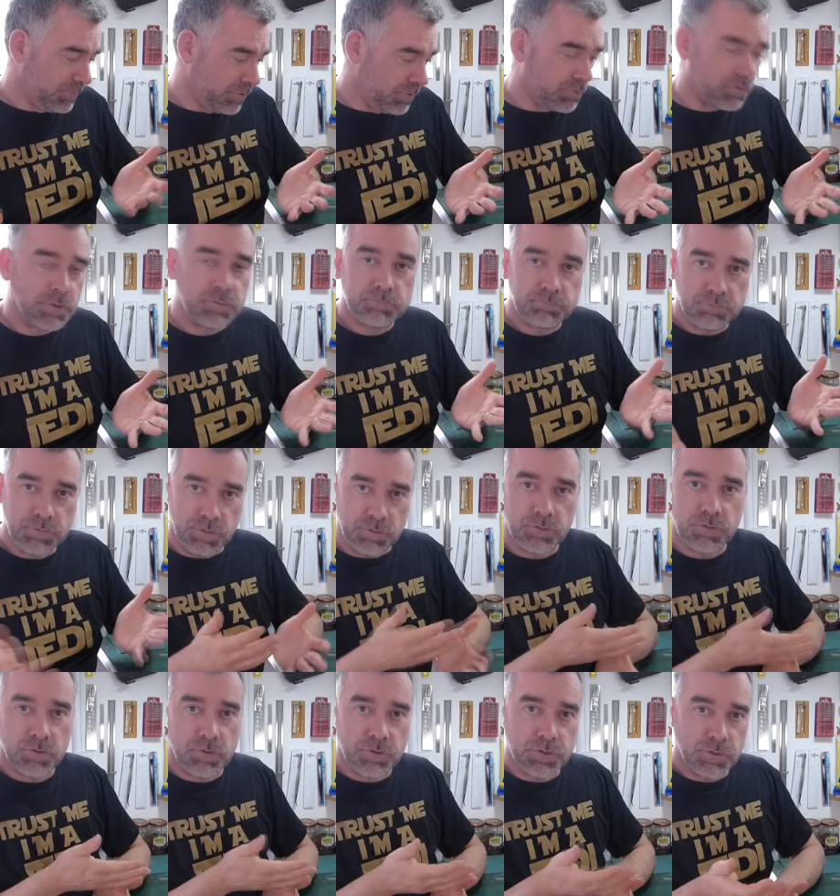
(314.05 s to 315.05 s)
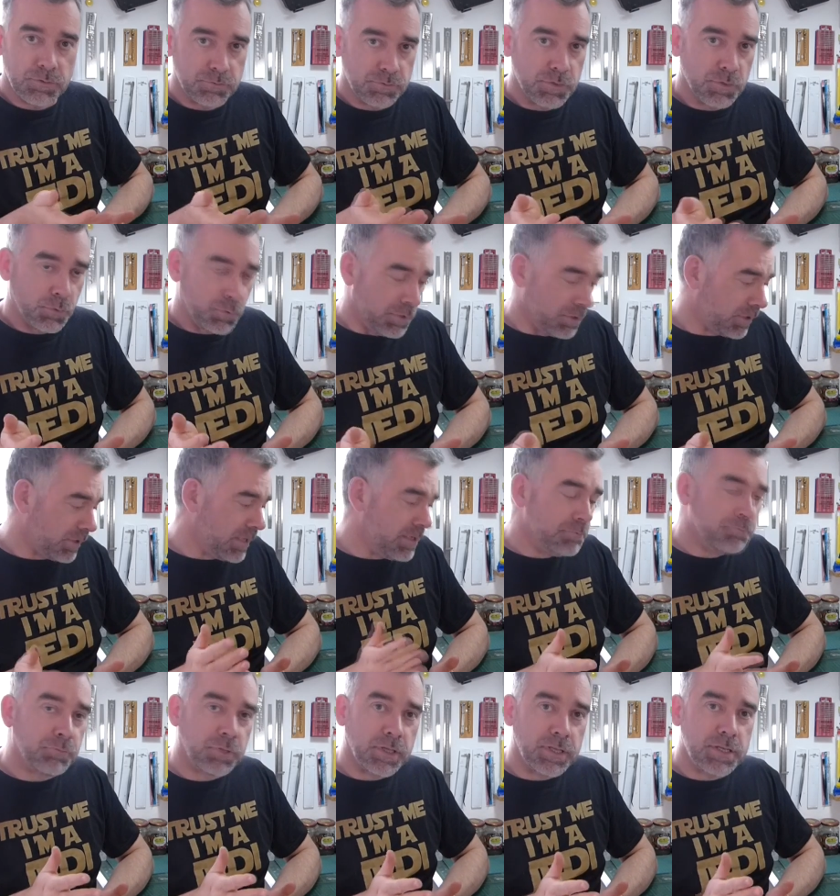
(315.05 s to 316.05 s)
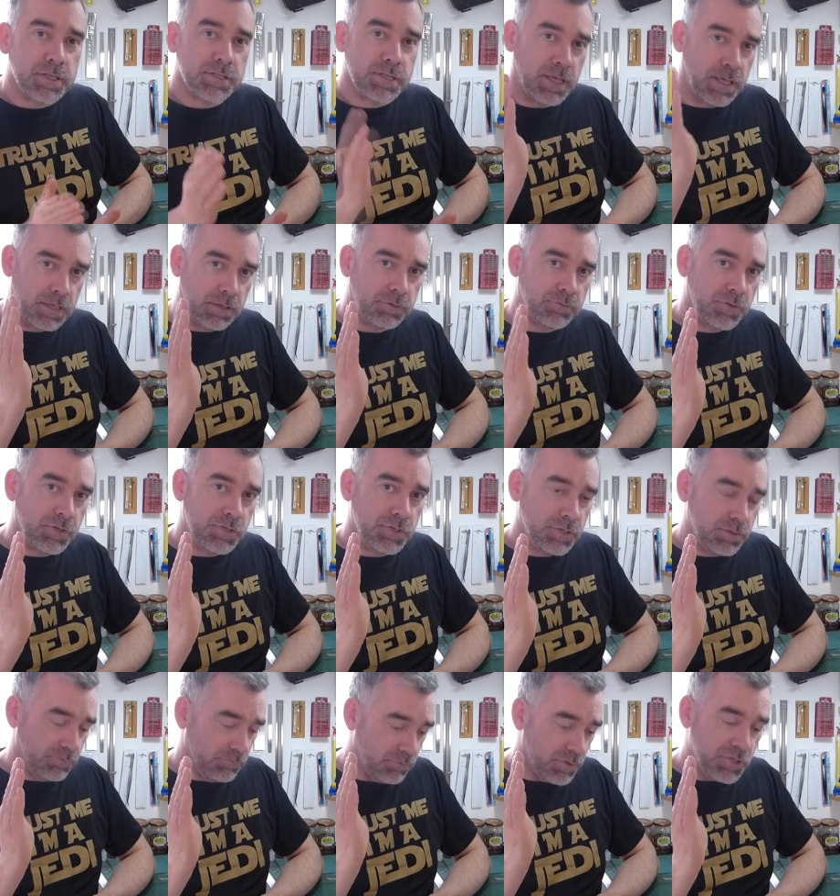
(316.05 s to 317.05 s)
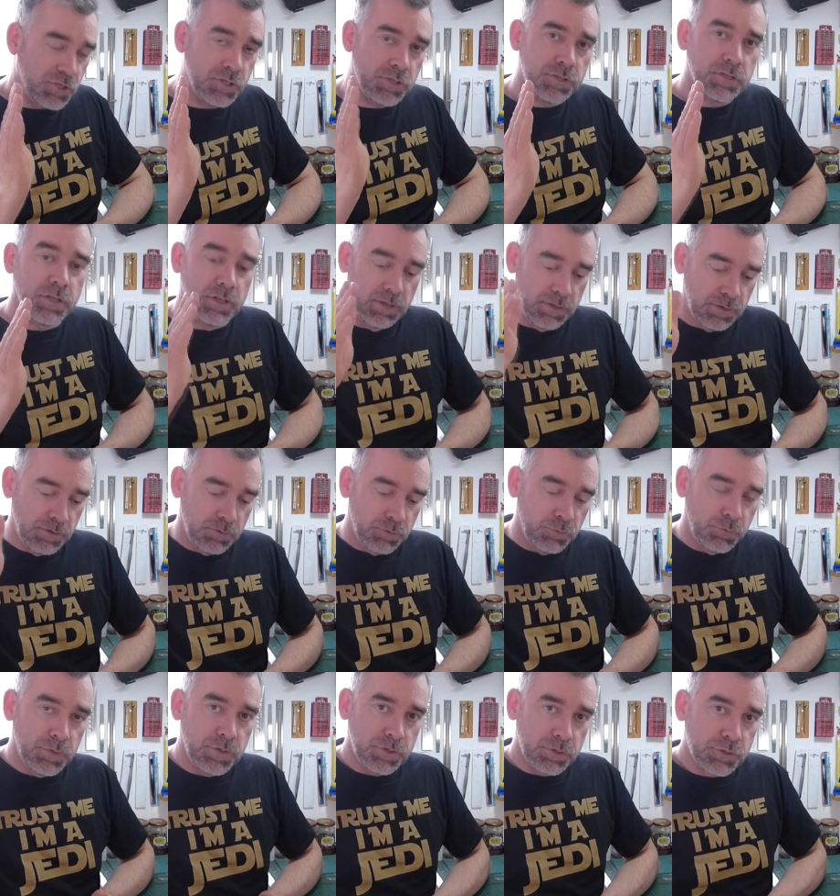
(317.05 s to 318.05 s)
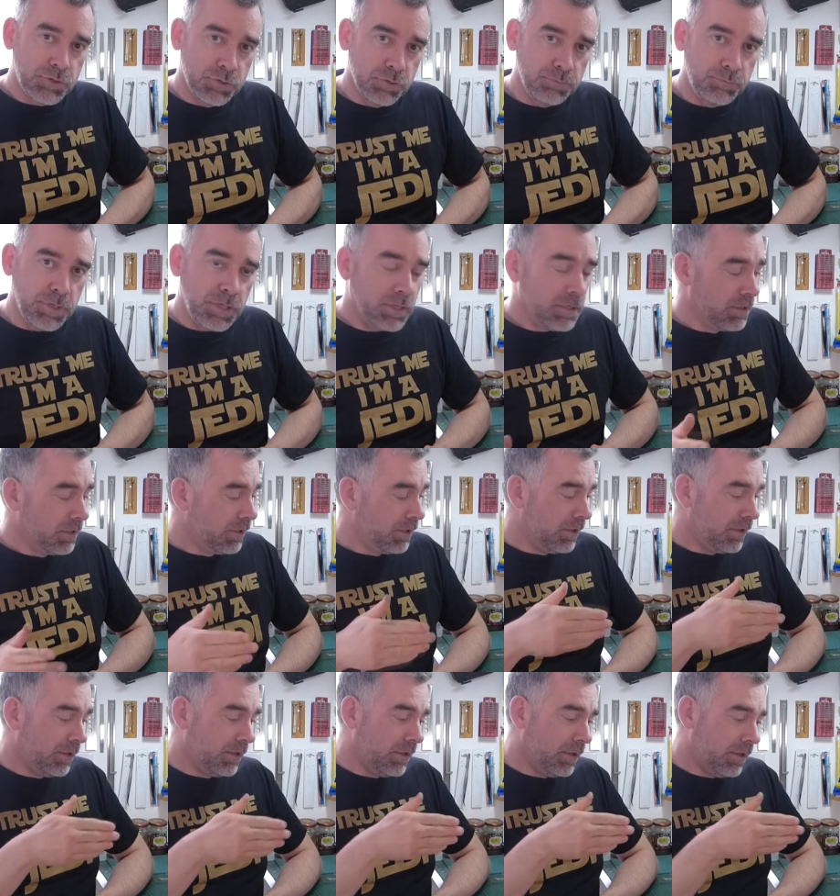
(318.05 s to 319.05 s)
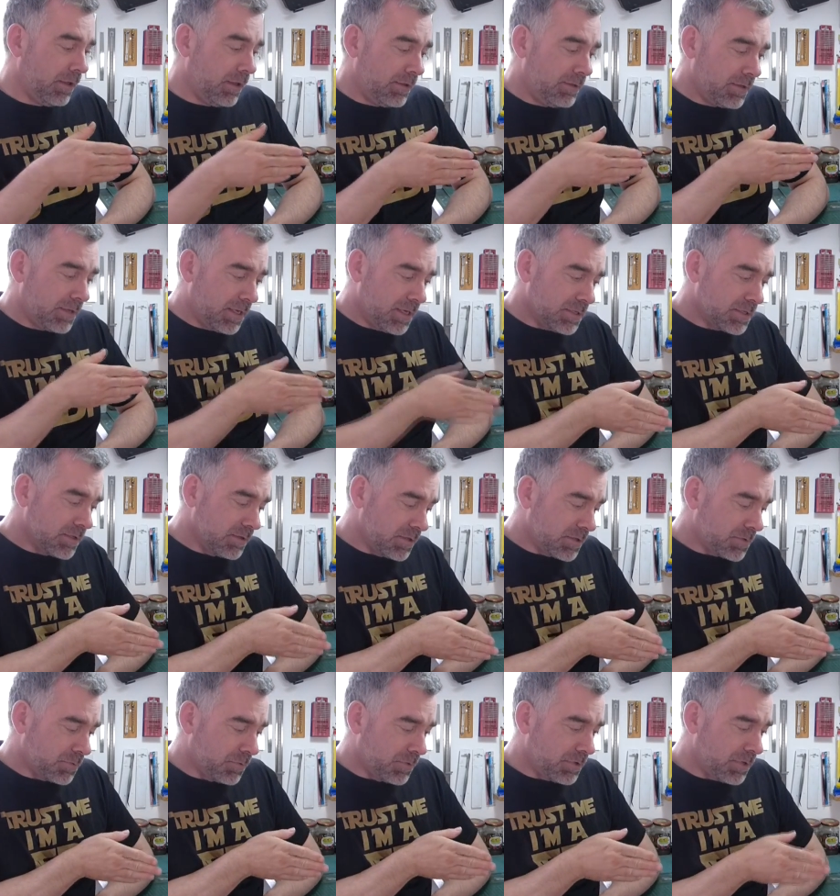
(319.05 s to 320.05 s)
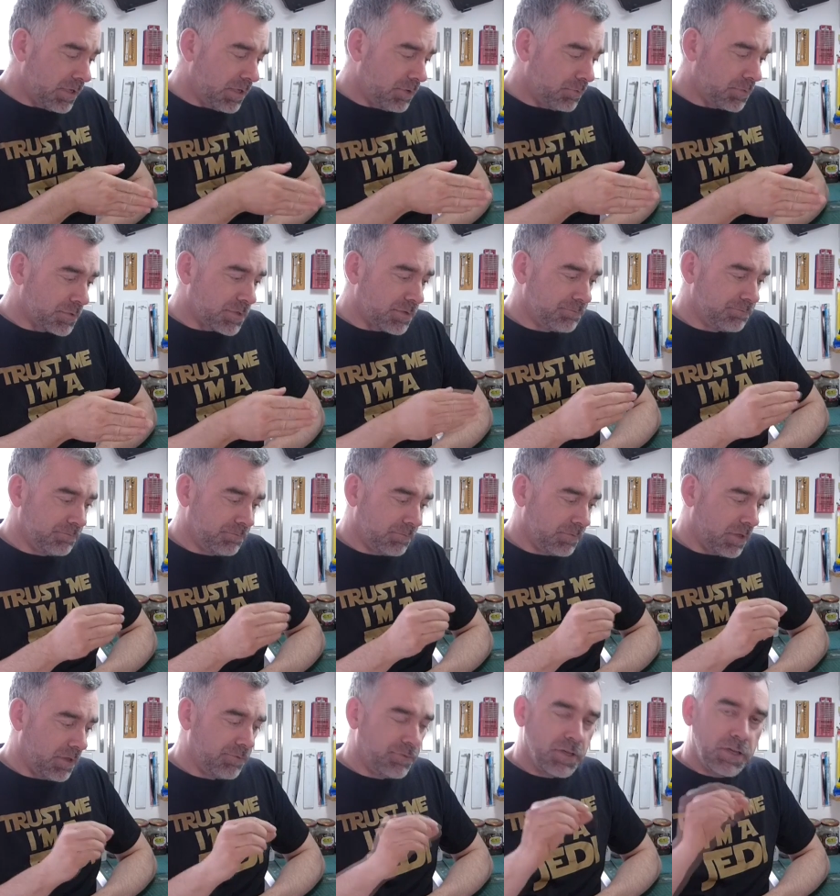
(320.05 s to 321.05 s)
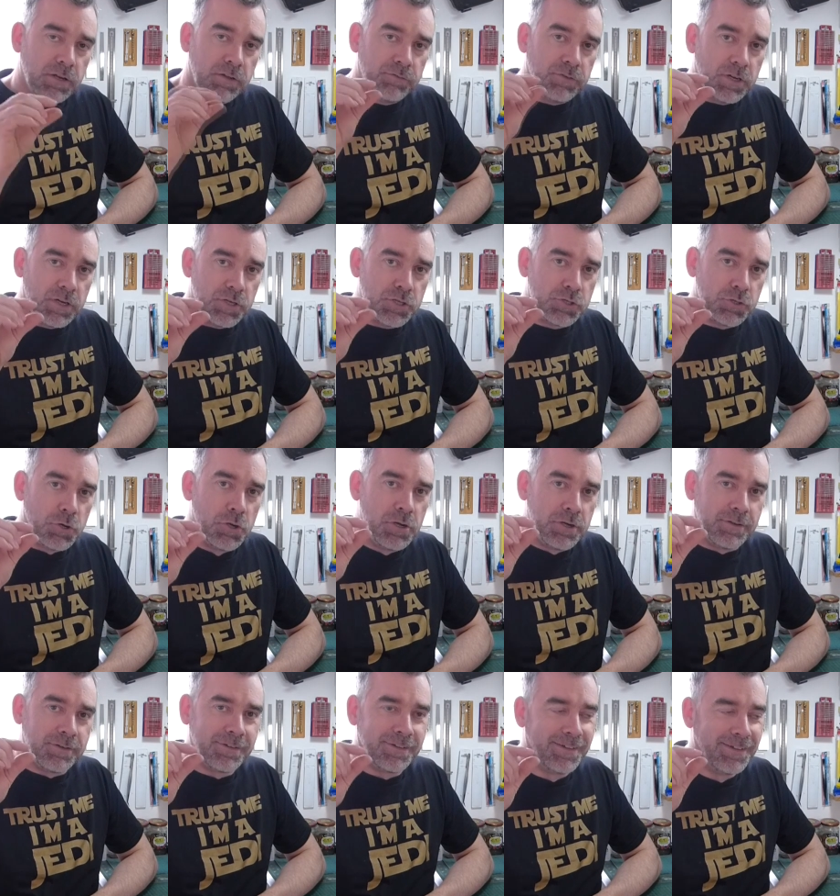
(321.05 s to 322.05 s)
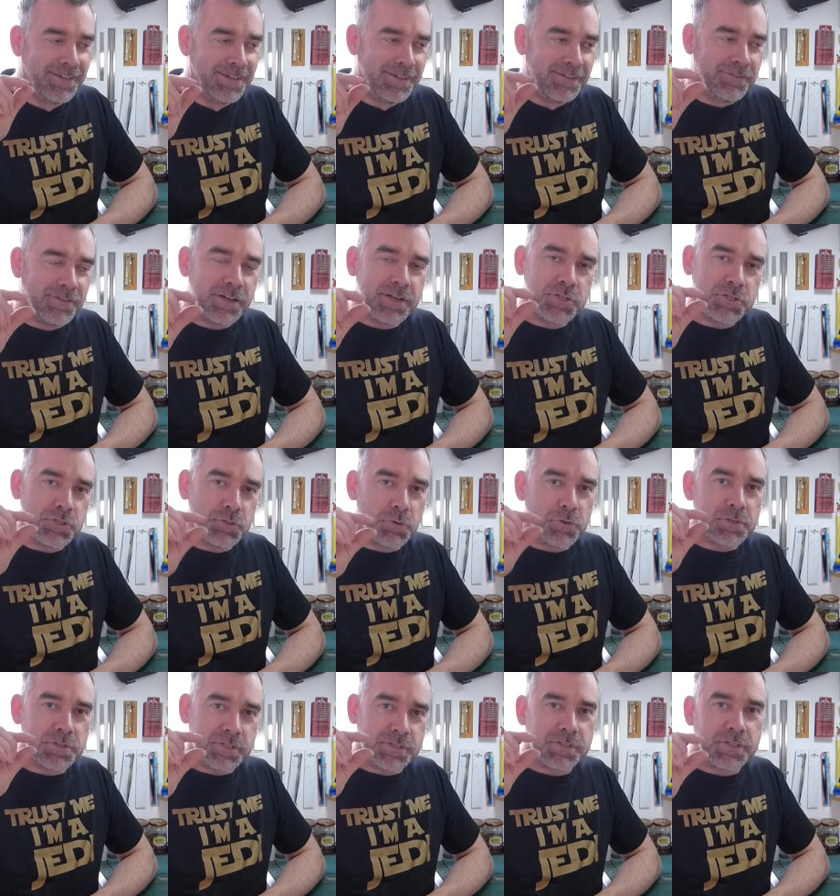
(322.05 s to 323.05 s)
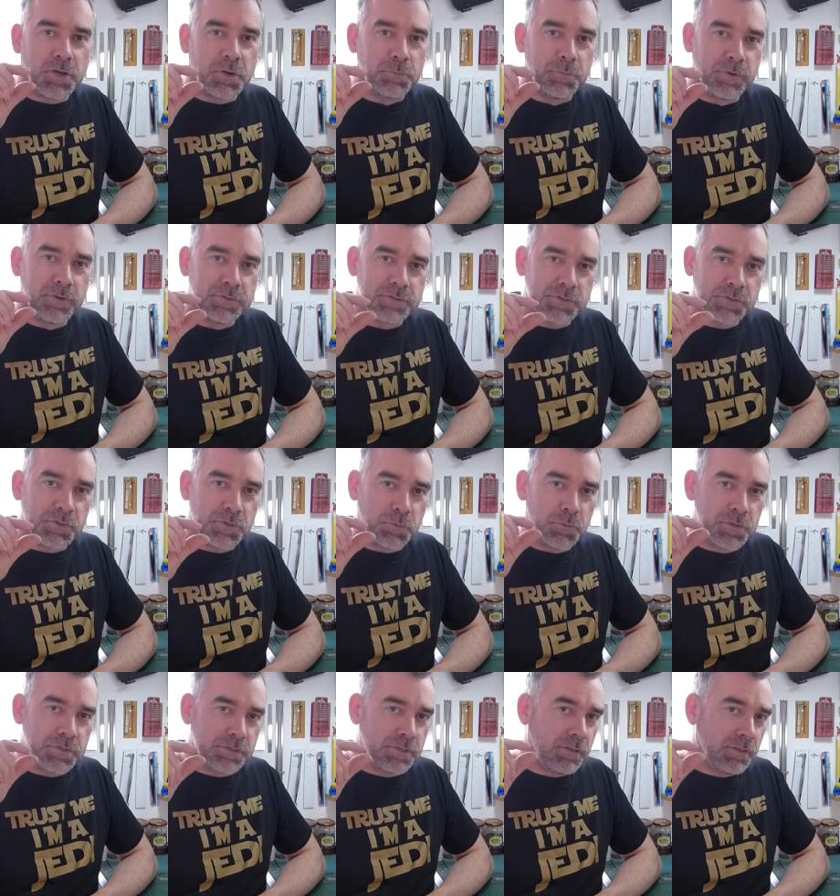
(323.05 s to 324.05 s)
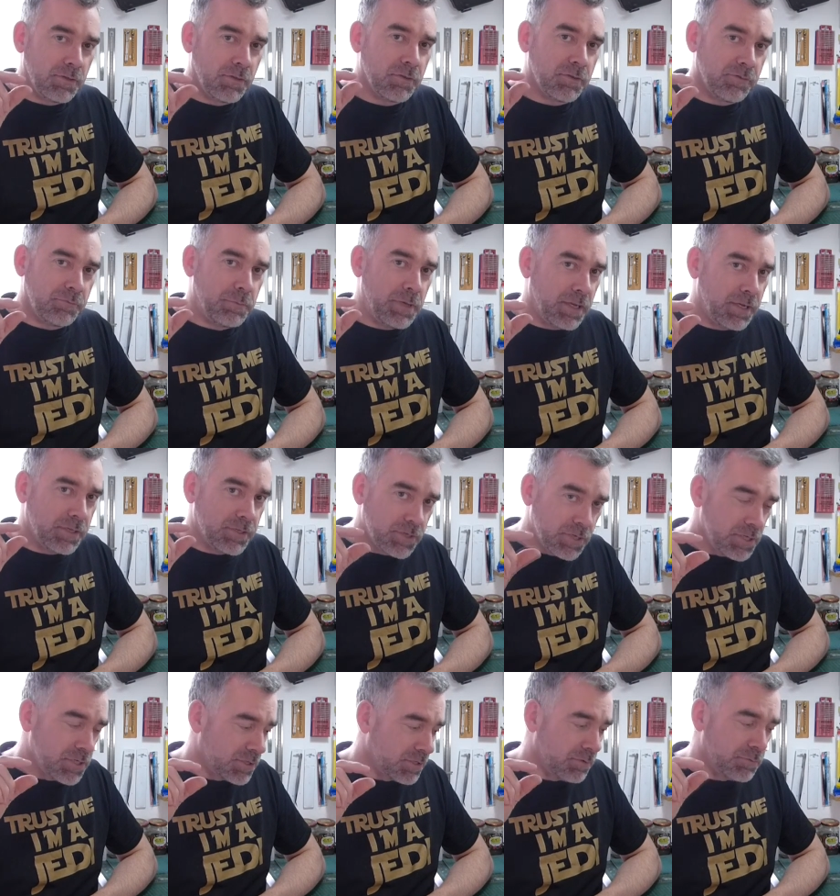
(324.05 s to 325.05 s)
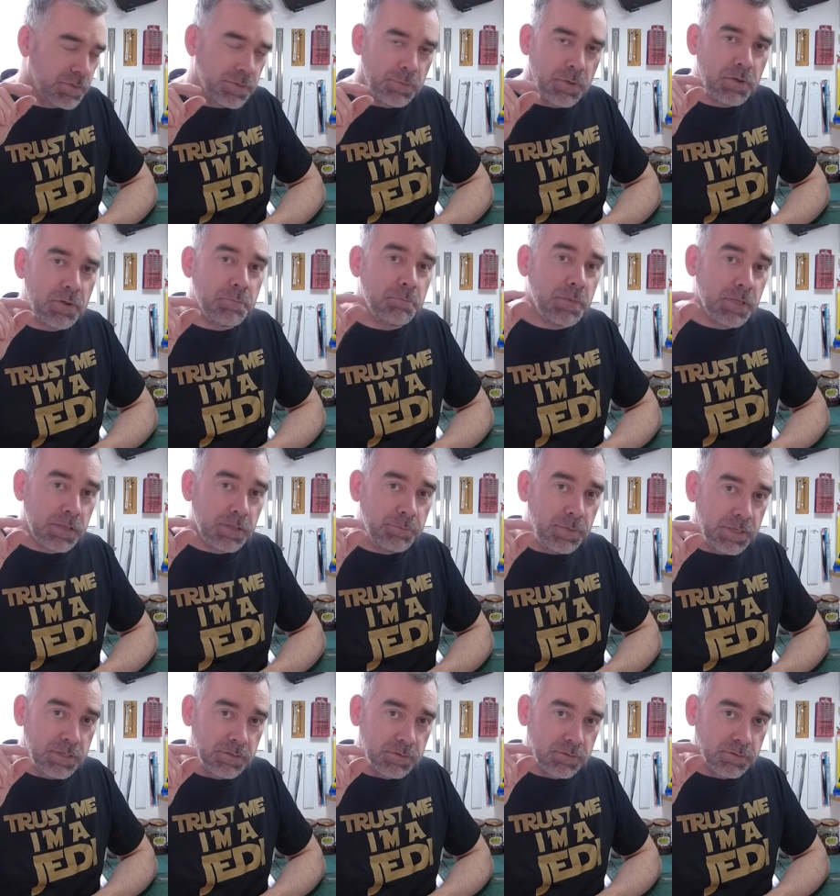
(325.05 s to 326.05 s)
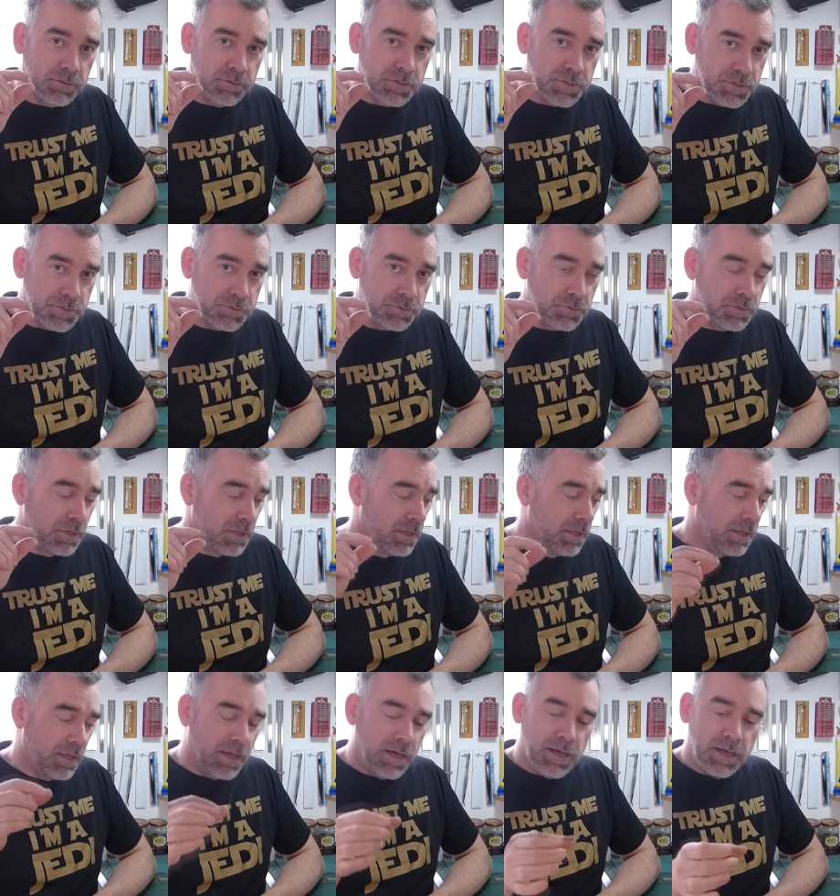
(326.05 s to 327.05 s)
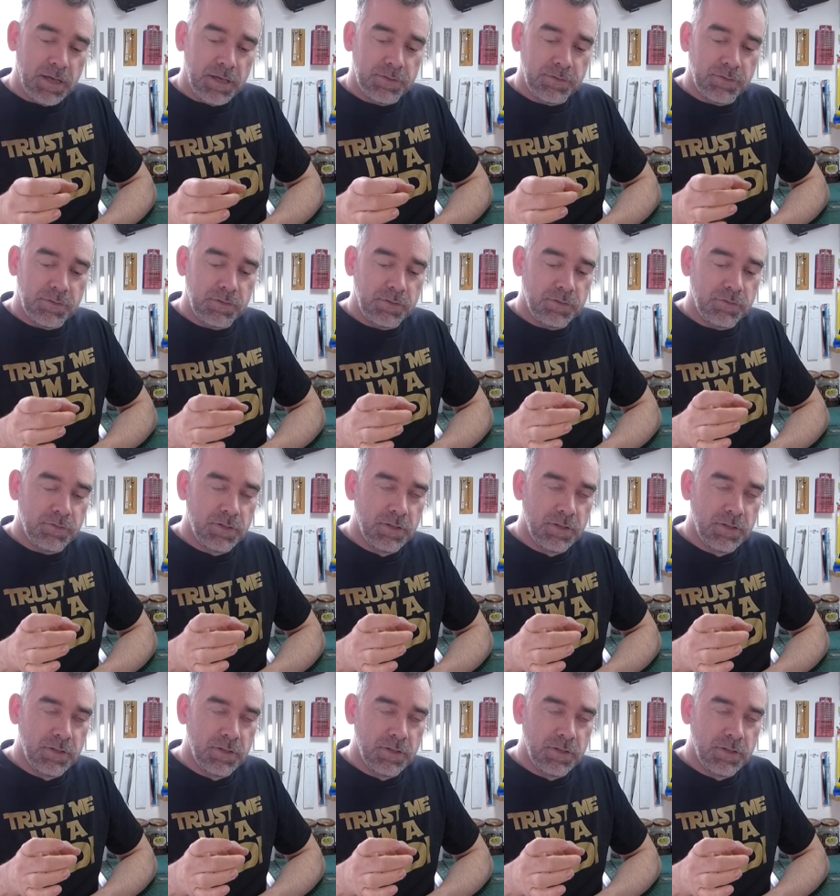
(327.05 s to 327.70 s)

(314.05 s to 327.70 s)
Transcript: you've got your wheel in place, held rigid where it should be. In the case of this one, it was a very, very short, very short stub, so there wasn't a lot of penetration. It was about 1 millimetre or so, and